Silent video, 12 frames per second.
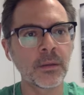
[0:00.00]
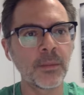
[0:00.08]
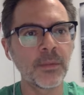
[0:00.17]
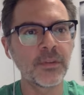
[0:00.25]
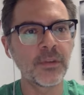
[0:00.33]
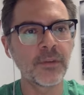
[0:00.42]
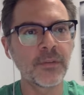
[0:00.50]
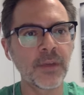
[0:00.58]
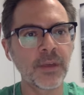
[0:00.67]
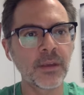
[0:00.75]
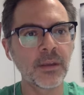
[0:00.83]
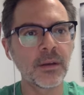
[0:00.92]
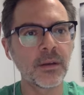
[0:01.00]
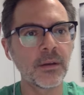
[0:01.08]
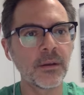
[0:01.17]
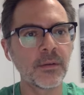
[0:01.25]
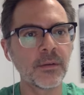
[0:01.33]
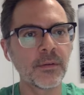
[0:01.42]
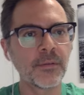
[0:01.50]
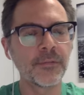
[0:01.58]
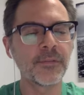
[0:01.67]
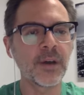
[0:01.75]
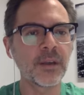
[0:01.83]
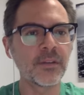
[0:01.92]
see if I can
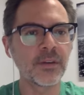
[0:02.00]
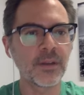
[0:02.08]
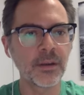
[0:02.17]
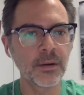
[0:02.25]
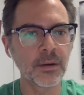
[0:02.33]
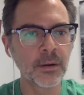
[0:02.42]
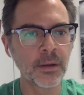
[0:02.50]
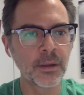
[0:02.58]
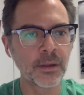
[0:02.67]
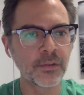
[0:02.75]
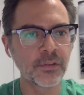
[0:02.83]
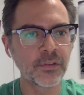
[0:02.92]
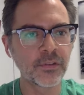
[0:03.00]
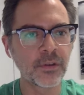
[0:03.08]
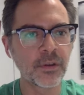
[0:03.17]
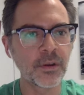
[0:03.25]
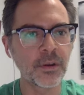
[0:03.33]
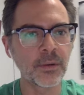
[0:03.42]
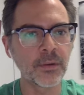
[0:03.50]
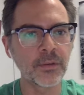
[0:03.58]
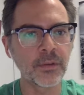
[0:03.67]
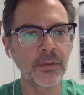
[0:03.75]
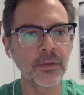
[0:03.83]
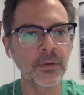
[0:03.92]
find it here. just so you know. So
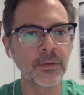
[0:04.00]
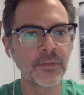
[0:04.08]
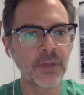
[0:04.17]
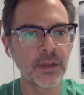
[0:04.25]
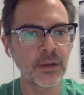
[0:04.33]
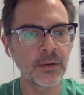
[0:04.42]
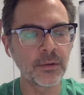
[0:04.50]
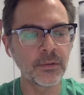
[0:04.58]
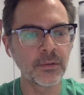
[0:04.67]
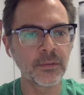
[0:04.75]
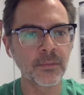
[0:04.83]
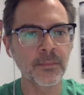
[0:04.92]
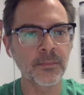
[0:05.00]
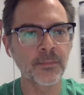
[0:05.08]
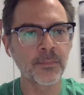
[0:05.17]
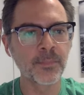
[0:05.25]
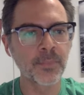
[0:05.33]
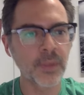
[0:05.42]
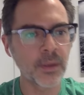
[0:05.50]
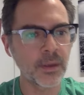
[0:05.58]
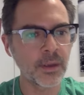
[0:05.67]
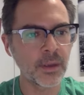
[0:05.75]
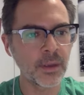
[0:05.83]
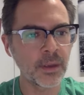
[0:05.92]
let's go to videos,
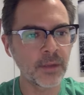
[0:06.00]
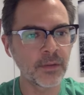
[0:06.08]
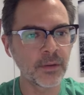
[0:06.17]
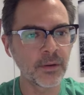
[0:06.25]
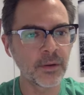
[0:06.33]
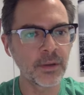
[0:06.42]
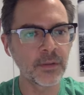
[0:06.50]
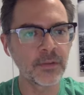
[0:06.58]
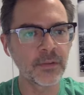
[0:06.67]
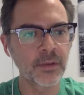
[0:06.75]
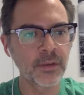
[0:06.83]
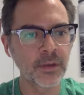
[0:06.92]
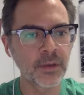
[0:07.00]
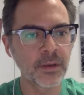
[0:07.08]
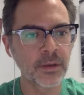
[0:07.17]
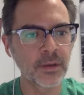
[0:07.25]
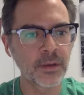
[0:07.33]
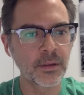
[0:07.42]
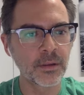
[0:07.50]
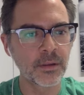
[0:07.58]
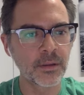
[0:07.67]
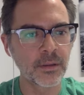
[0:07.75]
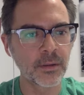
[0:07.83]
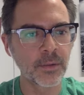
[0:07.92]
and here it is.
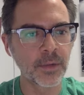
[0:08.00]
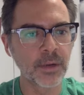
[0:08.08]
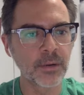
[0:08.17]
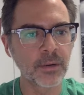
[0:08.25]
There we go.